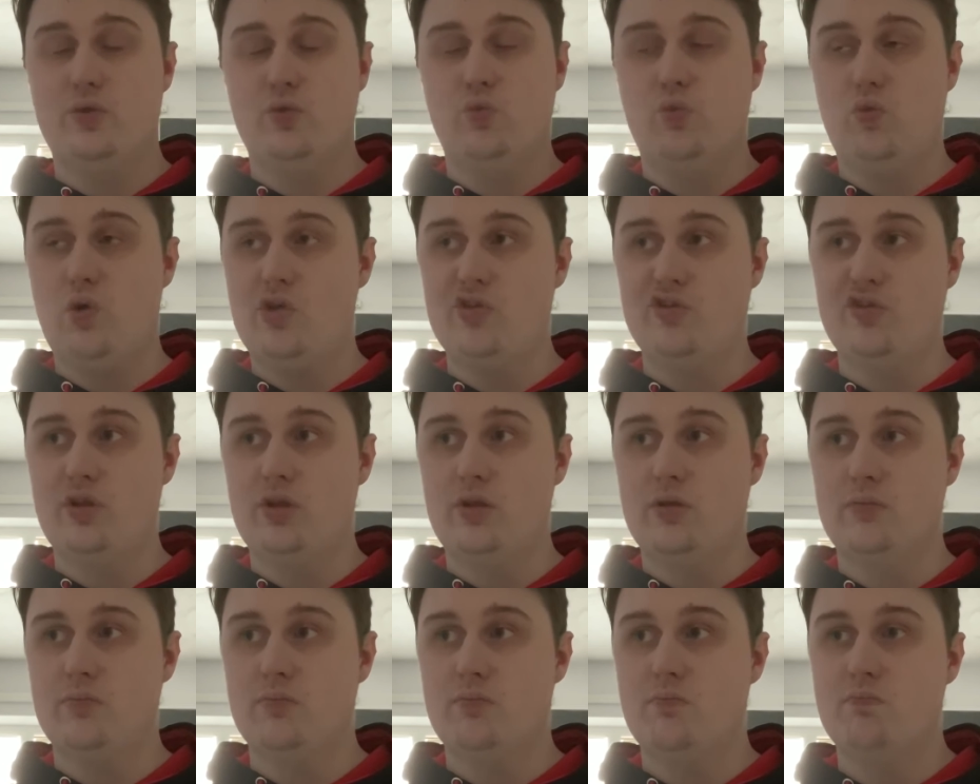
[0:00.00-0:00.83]

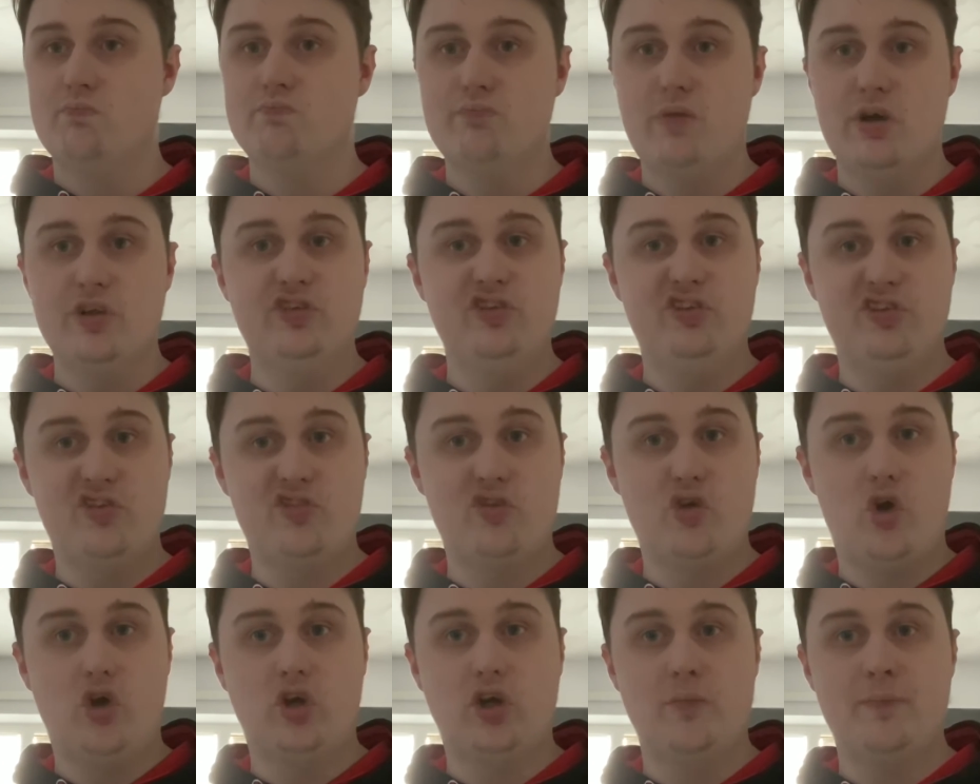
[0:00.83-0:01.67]
wasn't much to
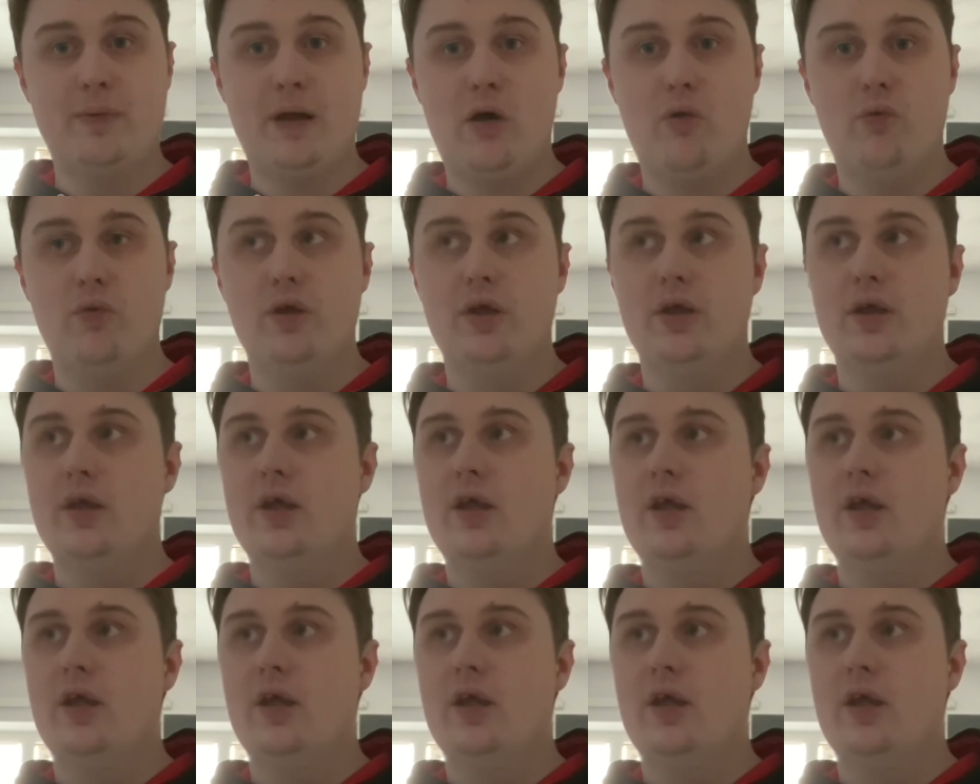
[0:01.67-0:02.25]
talk about.